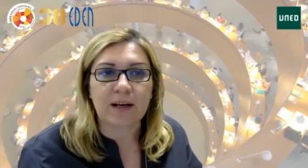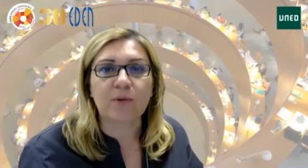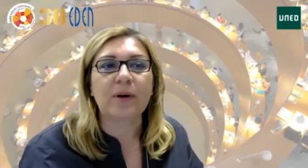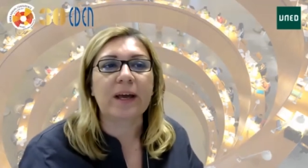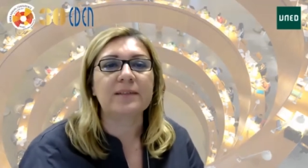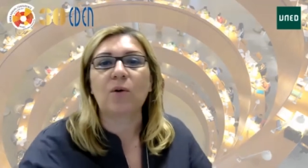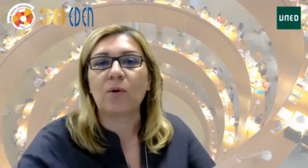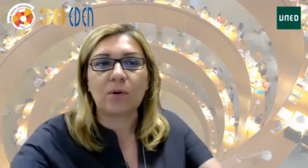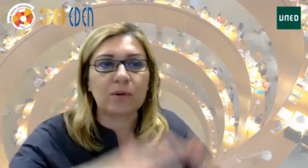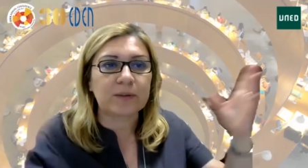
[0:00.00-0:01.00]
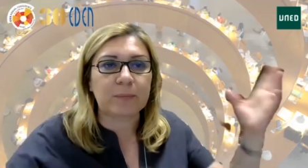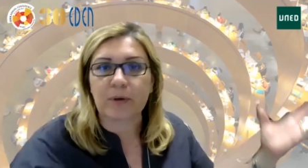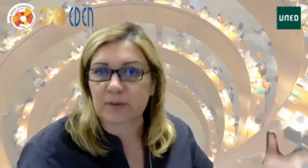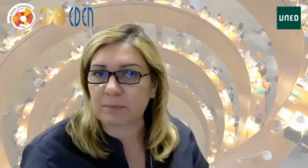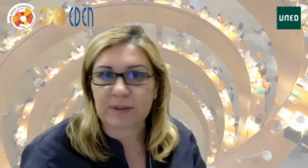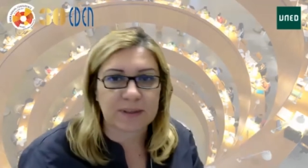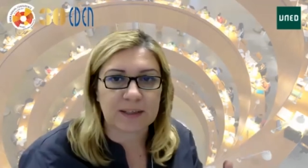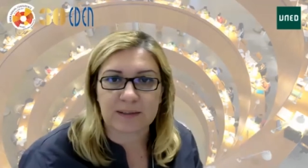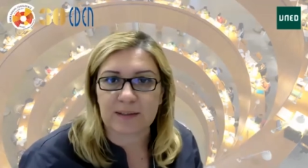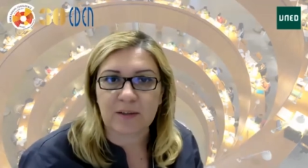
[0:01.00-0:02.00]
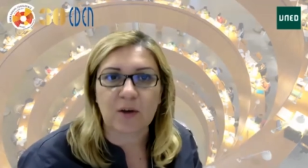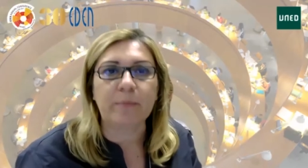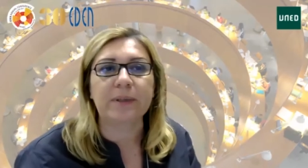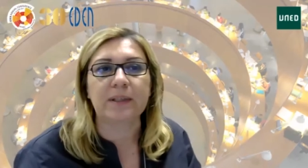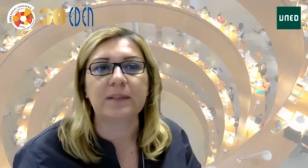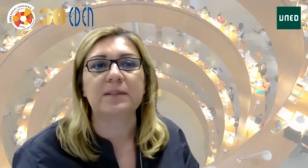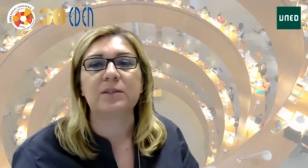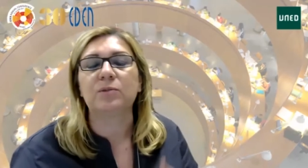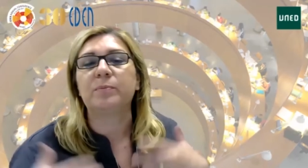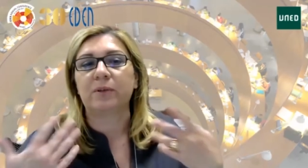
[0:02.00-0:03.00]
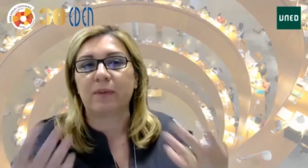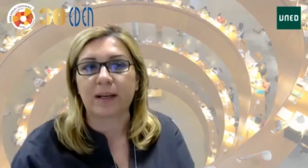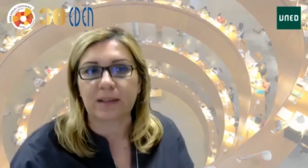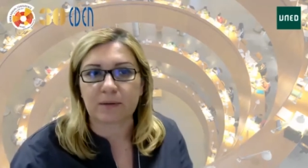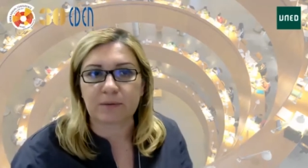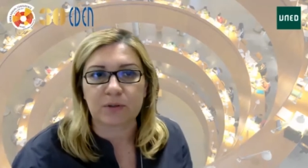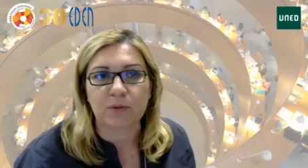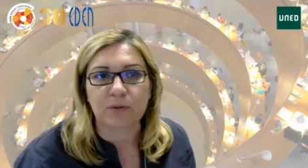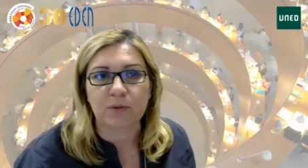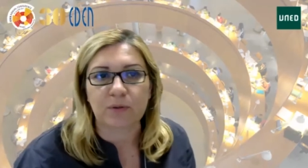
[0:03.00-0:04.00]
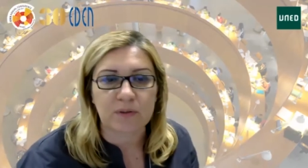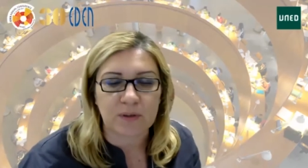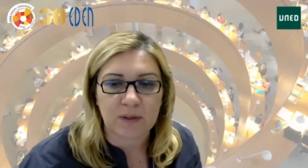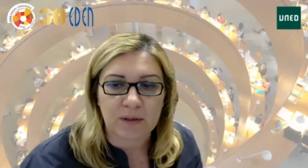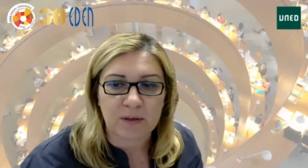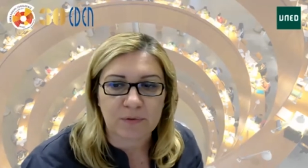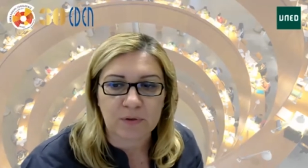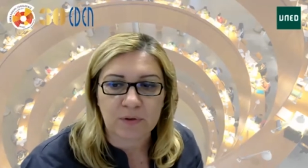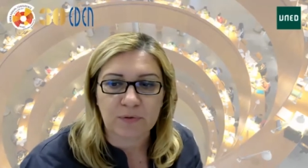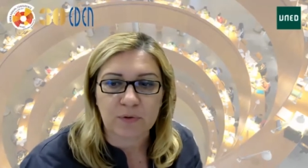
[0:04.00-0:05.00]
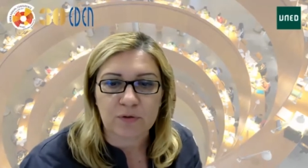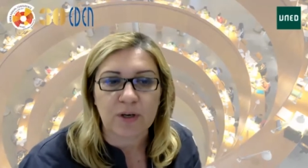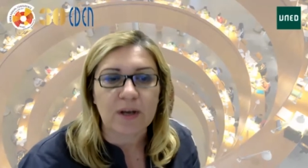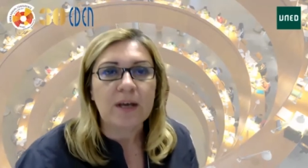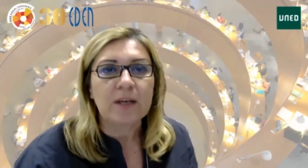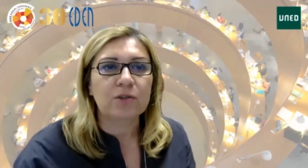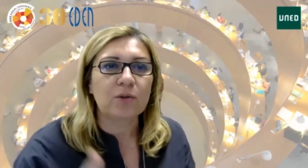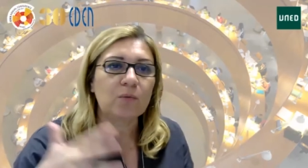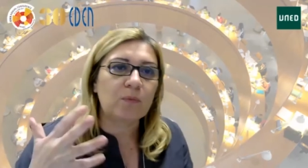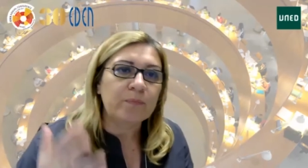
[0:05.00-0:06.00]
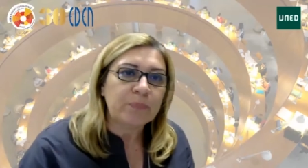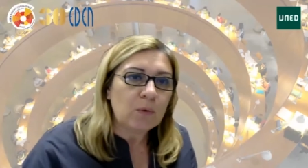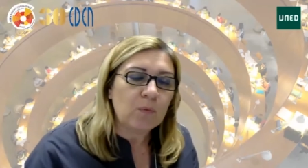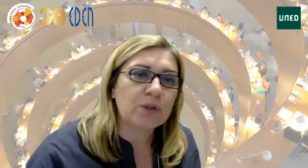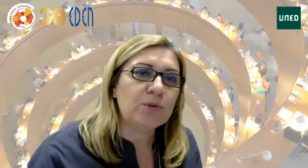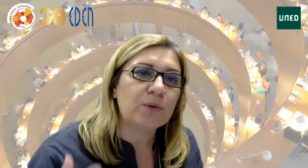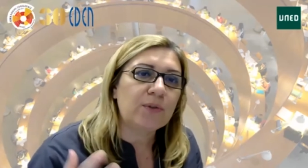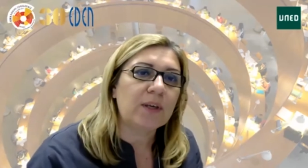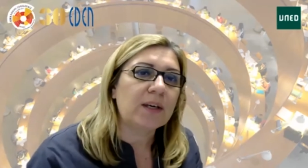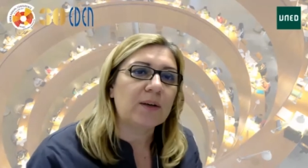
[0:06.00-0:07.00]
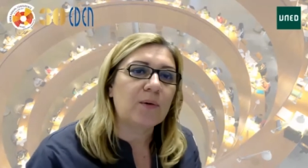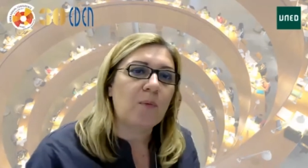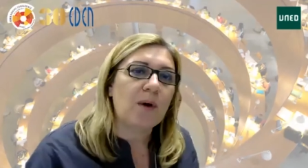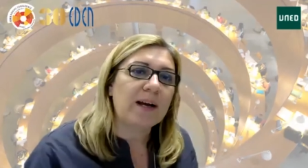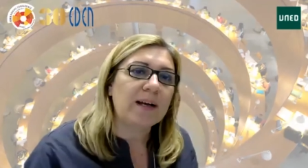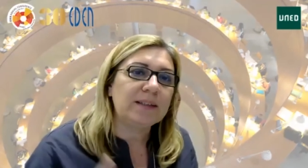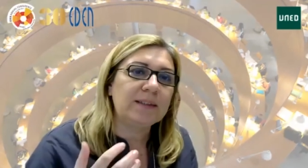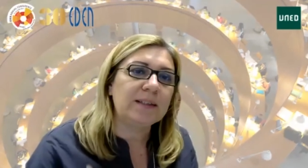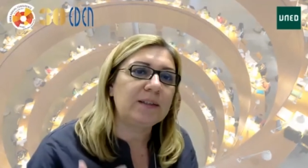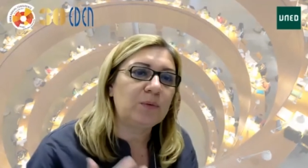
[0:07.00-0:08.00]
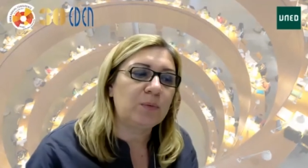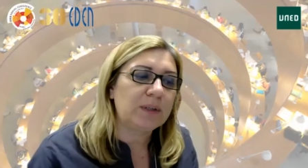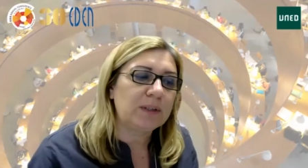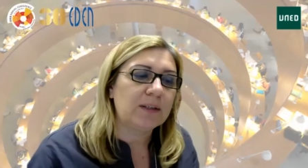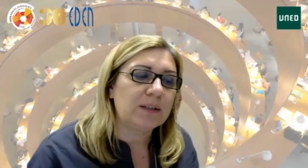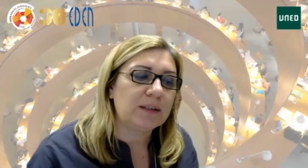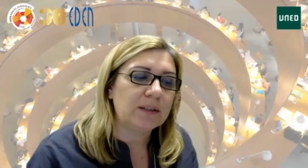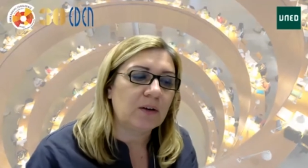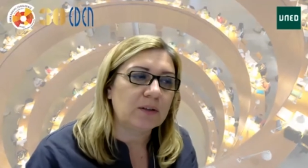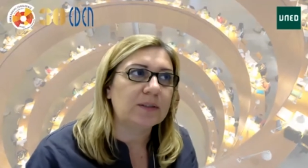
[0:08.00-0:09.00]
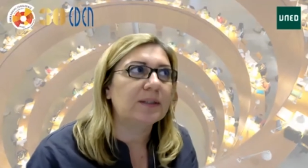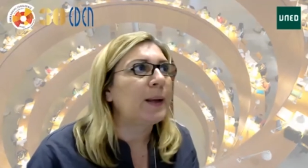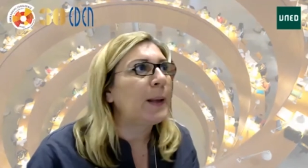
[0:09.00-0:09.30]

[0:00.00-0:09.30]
who has all the possible skills and competences to provide our students for the future. So what do you think? Why did we not